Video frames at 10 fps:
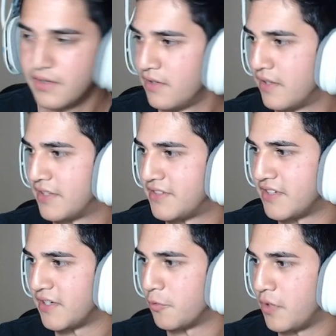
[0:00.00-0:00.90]
Let's
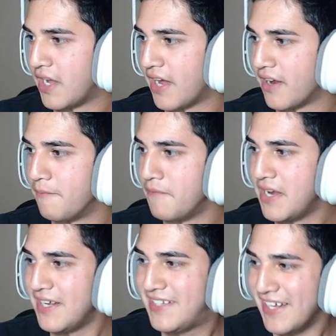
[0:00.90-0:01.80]
see. We got a
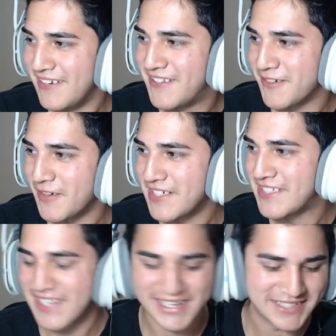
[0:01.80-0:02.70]
minute and 20
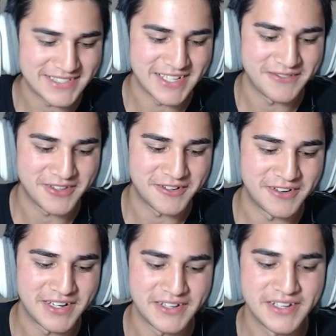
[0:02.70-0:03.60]
seconds left
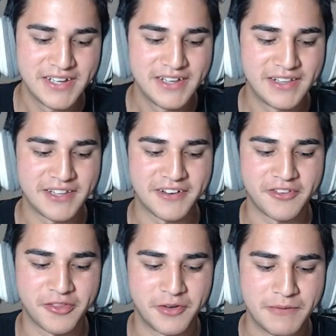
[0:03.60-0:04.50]
already. That's our
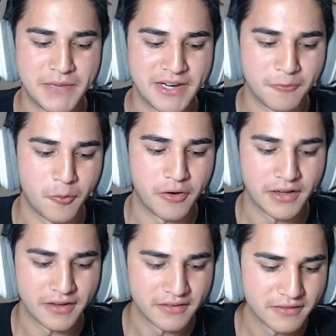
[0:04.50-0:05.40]
three minute warning.
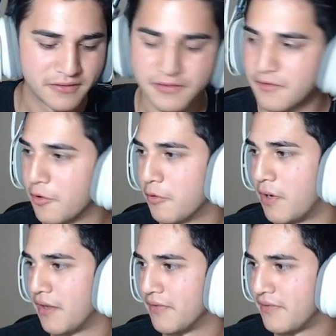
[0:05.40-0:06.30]
Or,
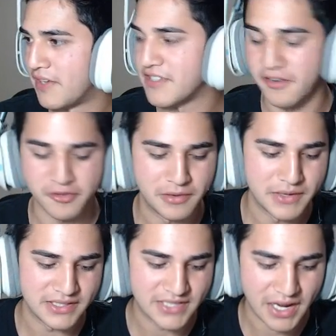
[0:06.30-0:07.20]
well, that's our uh, three
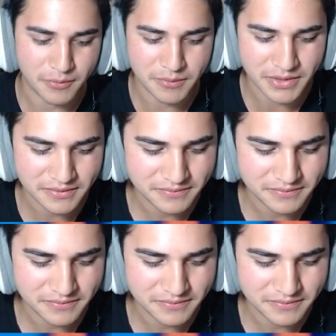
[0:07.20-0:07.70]
minute time limit.